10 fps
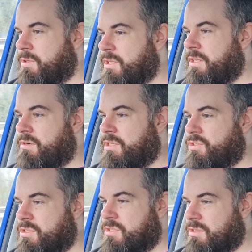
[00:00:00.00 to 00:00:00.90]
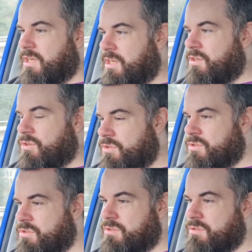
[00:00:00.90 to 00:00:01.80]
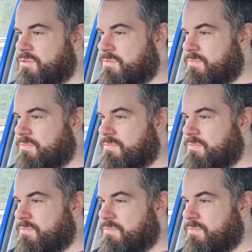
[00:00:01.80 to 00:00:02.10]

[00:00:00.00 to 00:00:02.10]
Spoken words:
But literally just getting used to